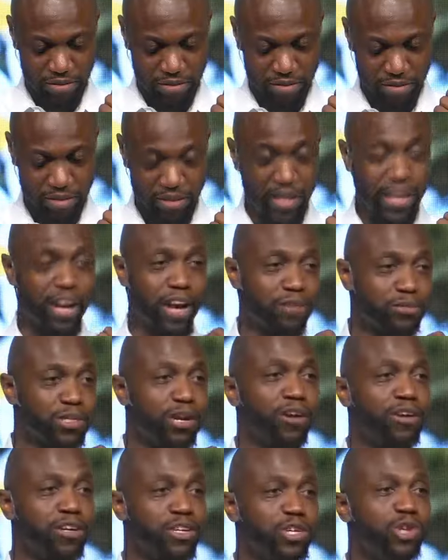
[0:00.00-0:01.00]
Yeah, I'm
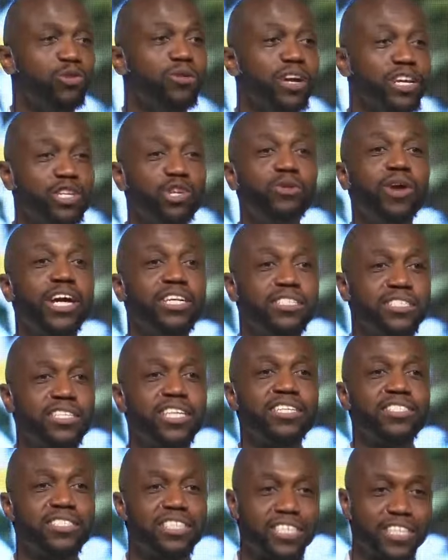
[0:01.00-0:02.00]
talking to you, you at
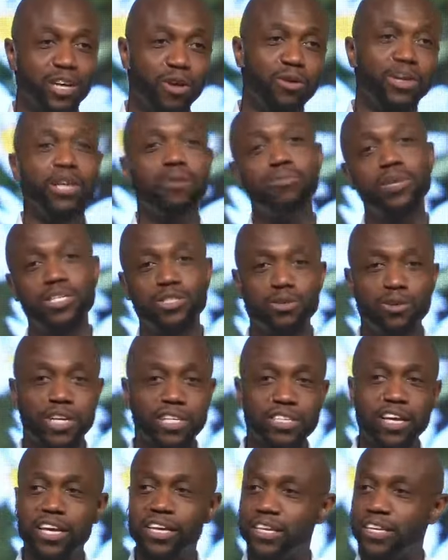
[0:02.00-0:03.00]
60. Go get a mentor at
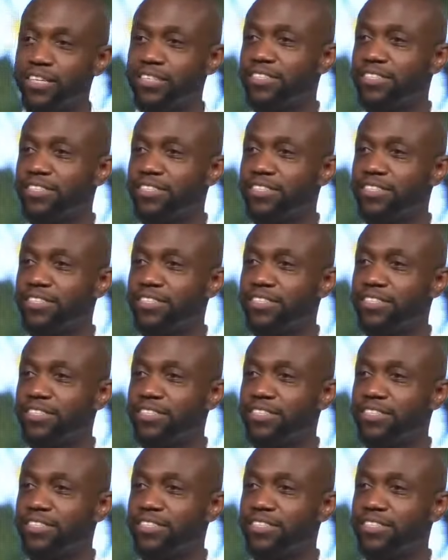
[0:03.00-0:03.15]
80.